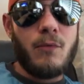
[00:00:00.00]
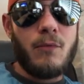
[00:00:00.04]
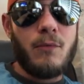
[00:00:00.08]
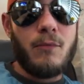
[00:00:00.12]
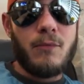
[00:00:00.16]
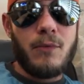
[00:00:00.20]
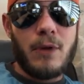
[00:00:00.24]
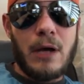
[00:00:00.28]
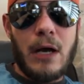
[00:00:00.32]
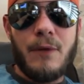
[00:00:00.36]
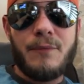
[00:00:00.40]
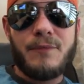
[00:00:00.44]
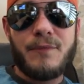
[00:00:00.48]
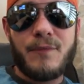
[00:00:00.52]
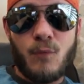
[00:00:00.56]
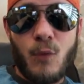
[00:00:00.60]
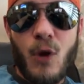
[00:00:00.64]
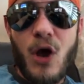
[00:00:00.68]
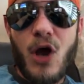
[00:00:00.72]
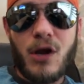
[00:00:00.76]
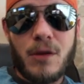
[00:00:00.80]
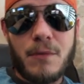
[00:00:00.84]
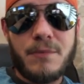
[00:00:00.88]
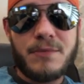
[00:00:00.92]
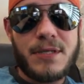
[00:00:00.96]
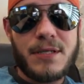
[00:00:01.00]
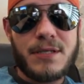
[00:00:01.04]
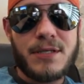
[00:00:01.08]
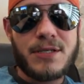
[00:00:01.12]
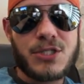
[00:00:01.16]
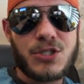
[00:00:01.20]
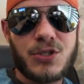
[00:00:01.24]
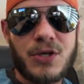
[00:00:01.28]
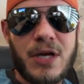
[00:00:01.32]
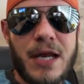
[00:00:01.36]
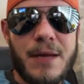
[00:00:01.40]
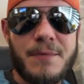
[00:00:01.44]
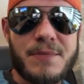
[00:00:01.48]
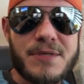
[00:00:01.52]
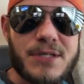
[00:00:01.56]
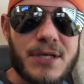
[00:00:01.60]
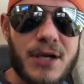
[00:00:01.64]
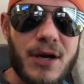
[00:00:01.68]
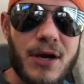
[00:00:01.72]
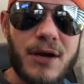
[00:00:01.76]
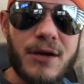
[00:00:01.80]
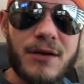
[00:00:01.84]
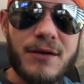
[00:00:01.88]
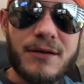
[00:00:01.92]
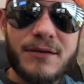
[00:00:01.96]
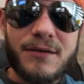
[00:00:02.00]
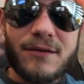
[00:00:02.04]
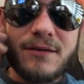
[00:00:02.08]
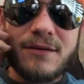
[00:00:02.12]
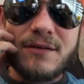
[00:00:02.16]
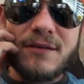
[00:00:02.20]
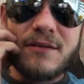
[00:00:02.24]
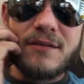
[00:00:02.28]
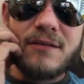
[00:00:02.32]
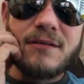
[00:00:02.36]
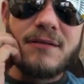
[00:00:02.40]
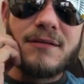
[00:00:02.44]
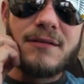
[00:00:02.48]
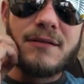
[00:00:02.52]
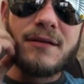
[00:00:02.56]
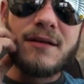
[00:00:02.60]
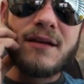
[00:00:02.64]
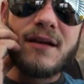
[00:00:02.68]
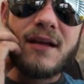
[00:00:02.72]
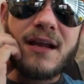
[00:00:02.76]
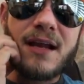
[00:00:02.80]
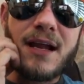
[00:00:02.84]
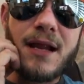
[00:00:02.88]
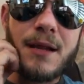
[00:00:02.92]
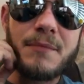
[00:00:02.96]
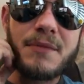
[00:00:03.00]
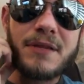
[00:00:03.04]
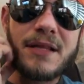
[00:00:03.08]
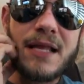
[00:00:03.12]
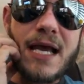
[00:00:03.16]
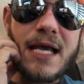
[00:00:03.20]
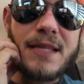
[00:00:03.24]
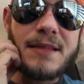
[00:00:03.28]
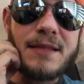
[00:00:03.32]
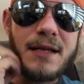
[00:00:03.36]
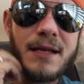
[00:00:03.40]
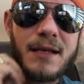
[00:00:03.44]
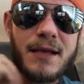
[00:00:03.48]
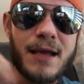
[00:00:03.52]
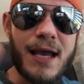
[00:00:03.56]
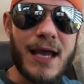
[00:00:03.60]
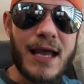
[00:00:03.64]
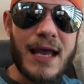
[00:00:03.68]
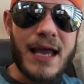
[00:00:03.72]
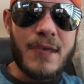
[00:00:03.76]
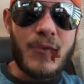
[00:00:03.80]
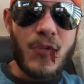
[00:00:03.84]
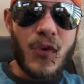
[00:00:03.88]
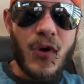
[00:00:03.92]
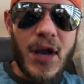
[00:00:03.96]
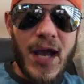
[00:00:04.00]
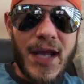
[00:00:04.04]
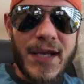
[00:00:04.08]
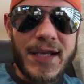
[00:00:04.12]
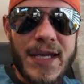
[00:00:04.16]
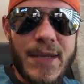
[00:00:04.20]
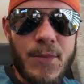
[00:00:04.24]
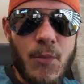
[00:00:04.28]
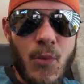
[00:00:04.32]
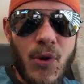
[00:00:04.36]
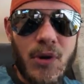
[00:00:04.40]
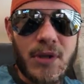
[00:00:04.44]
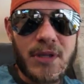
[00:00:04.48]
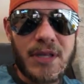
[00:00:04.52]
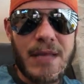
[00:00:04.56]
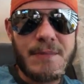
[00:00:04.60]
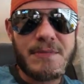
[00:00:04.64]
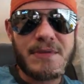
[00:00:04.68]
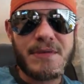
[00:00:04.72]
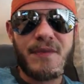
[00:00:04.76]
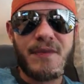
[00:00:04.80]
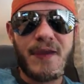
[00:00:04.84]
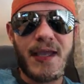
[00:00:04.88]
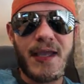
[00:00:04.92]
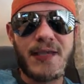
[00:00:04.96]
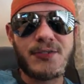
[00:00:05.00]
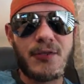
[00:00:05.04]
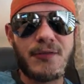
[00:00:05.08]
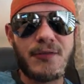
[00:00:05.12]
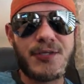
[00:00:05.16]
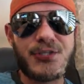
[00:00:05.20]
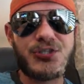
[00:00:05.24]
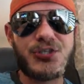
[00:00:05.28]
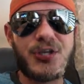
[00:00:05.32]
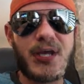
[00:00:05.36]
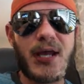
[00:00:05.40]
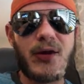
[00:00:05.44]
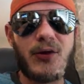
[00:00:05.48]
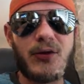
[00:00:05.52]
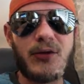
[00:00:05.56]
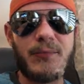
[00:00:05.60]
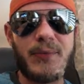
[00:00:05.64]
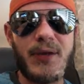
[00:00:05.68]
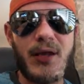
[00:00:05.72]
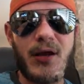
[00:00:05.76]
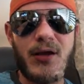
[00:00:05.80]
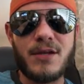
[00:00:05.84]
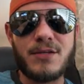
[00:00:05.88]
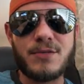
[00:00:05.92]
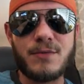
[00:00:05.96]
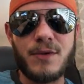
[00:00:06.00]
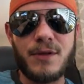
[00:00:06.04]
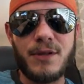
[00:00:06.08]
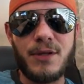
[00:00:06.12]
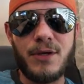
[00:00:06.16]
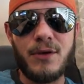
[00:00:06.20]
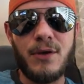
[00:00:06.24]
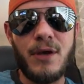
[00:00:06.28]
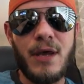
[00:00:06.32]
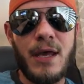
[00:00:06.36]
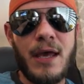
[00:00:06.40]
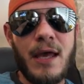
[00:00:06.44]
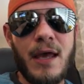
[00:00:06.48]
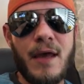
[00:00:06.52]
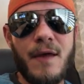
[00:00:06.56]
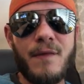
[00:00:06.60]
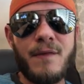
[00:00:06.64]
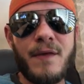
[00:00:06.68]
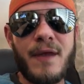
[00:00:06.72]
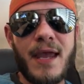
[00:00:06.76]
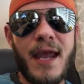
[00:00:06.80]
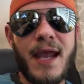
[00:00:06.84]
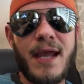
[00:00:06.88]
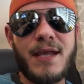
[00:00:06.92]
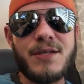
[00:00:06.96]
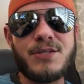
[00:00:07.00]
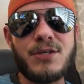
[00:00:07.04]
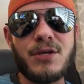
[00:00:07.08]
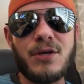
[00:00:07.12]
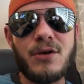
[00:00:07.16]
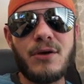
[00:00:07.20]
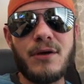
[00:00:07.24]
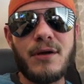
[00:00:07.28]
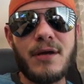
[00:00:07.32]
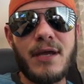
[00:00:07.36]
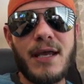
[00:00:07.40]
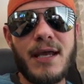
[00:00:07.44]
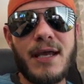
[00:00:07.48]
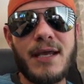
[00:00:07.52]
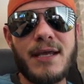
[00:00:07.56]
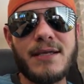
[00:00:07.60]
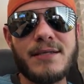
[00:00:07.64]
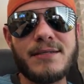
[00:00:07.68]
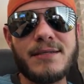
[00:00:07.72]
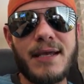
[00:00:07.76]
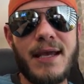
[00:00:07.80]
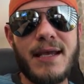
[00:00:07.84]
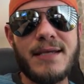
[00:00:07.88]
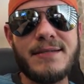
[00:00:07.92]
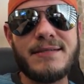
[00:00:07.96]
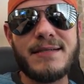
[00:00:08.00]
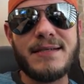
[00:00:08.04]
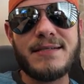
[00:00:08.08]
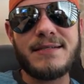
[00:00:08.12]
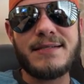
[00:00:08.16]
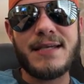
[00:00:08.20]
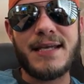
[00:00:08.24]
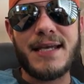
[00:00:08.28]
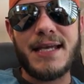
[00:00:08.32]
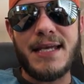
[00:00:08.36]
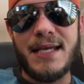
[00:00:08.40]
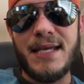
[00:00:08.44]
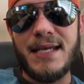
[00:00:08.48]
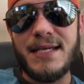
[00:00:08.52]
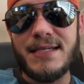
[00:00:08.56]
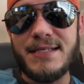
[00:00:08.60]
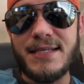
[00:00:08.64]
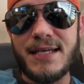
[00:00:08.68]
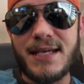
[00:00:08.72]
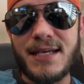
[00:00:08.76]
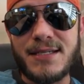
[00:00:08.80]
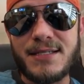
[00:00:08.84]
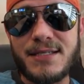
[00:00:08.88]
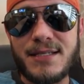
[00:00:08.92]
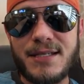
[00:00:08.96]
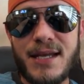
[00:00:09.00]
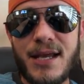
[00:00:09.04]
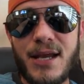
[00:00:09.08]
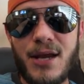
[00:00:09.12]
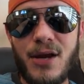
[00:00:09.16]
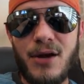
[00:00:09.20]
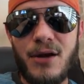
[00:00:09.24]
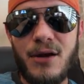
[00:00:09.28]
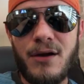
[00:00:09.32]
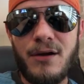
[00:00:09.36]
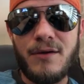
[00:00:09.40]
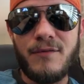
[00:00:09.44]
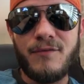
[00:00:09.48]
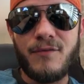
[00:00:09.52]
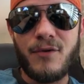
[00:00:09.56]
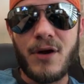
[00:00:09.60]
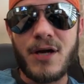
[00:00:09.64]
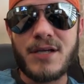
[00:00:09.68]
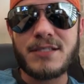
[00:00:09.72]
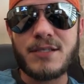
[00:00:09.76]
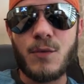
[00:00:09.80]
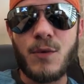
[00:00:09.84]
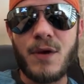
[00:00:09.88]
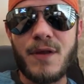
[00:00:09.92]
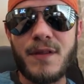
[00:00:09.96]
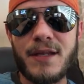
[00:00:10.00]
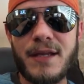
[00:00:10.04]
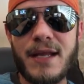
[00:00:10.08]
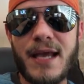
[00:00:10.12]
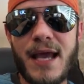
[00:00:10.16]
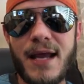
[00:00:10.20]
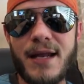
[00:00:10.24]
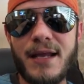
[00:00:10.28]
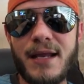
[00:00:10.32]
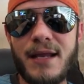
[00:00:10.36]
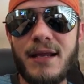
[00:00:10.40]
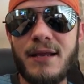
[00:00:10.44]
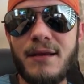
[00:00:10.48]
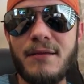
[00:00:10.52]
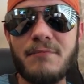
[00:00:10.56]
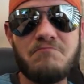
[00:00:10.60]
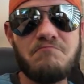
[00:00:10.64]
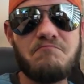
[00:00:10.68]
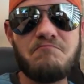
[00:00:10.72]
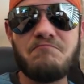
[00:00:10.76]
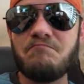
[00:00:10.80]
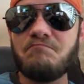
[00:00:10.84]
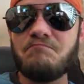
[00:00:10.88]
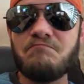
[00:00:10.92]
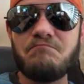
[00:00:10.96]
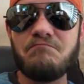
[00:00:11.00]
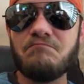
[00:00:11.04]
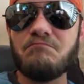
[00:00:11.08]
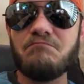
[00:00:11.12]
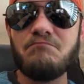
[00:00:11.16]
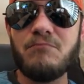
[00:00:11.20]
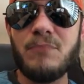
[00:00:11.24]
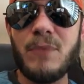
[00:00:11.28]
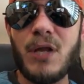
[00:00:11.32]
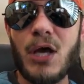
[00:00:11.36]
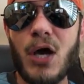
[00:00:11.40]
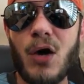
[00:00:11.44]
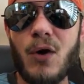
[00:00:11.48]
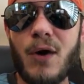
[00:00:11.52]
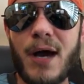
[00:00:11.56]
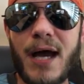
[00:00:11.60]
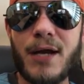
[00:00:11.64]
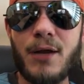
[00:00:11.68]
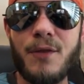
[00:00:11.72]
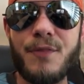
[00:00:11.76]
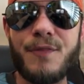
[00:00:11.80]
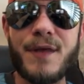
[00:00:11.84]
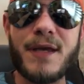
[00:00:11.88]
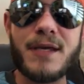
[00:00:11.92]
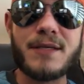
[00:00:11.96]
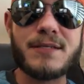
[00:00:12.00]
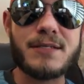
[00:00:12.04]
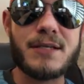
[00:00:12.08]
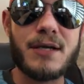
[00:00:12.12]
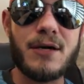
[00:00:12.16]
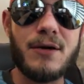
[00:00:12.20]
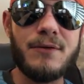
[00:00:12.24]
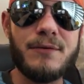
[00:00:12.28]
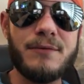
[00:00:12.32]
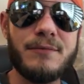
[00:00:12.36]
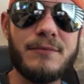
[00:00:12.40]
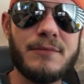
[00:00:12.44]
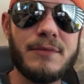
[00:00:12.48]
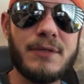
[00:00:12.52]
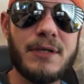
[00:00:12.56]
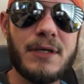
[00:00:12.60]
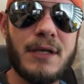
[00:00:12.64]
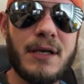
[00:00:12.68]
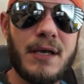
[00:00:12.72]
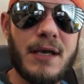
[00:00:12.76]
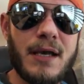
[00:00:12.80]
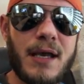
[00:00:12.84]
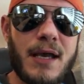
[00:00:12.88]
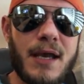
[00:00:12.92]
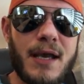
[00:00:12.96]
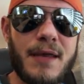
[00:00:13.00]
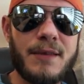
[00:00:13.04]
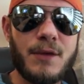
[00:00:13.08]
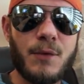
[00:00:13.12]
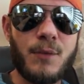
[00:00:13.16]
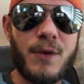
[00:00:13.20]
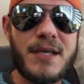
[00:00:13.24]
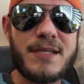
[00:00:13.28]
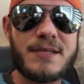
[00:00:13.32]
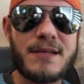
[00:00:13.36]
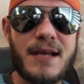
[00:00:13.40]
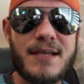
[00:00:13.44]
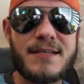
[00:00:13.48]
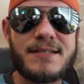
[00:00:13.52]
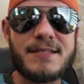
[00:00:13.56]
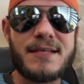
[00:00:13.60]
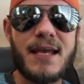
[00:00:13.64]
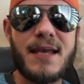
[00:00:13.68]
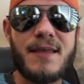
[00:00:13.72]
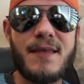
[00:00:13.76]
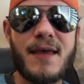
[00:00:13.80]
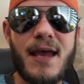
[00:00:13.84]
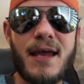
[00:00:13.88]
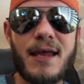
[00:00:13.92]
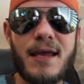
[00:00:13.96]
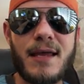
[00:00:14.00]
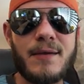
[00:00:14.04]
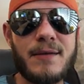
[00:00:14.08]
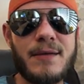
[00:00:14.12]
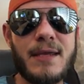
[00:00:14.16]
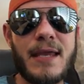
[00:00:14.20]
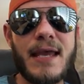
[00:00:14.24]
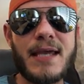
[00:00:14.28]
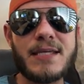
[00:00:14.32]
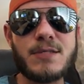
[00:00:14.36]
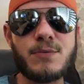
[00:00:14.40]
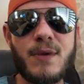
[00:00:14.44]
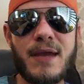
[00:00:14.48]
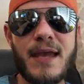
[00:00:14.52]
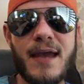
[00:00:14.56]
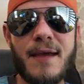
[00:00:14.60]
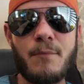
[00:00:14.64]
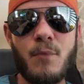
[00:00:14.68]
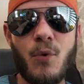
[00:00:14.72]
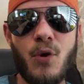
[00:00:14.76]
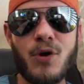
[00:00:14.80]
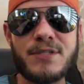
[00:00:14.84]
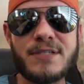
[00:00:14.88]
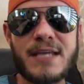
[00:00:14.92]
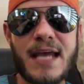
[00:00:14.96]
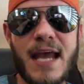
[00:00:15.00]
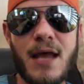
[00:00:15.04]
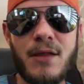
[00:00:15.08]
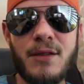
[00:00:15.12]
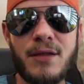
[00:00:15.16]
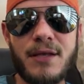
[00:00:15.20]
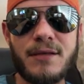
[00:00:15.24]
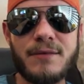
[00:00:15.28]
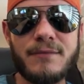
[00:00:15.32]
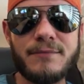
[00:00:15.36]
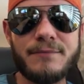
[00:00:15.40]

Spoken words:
Well, welcome to the stream, sir. And I'm glad that I need more Clemson fans on this channel, to be honest with you. The answer is this the easiest year for us to win the Natty? No, I don't think so. And the reason I say that, yes, we have more talent,